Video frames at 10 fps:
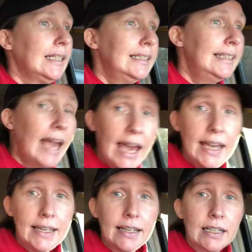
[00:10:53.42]

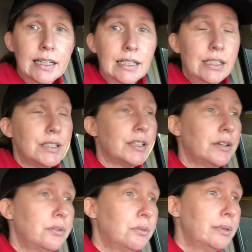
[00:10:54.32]
Yay.
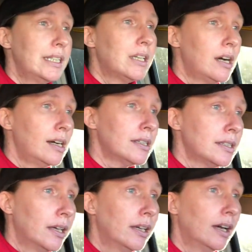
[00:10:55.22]
So we talked
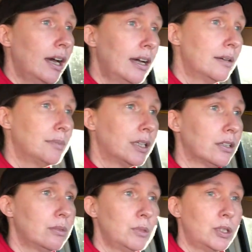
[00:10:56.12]
a
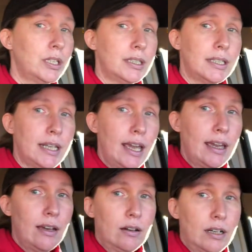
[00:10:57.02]
little more
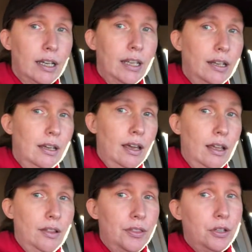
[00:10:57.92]
today on
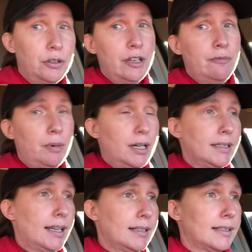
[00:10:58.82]
the grief
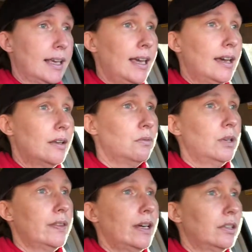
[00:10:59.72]
process and
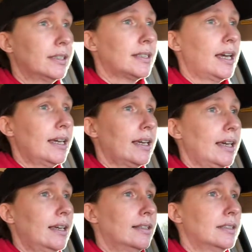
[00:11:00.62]
what that looks like.
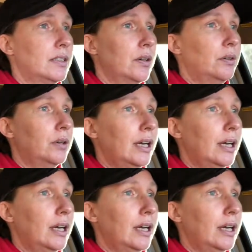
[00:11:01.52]
And so